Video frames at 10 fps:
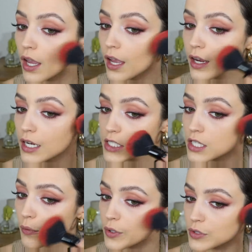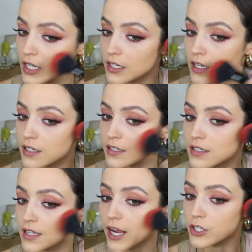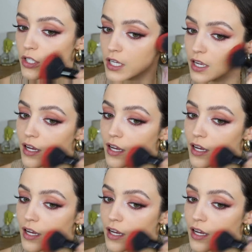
And it's not Real Techniques, it's actually